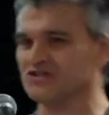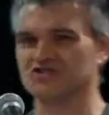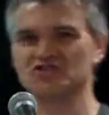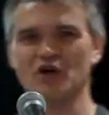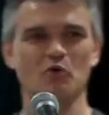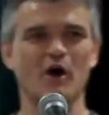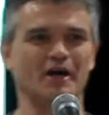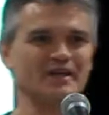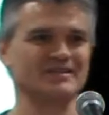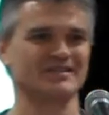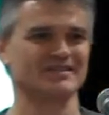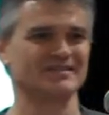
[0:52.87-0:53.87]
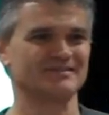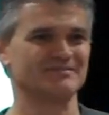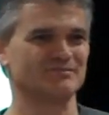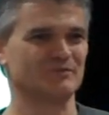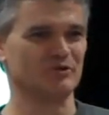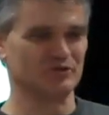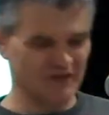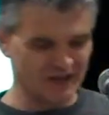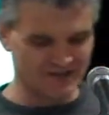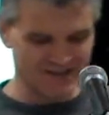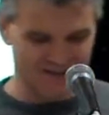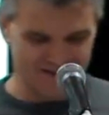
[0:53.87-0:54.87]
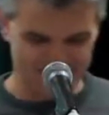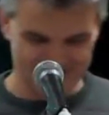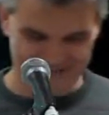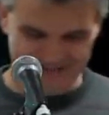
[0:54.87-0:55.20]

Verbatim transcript: uh, Snow White. Who's that there?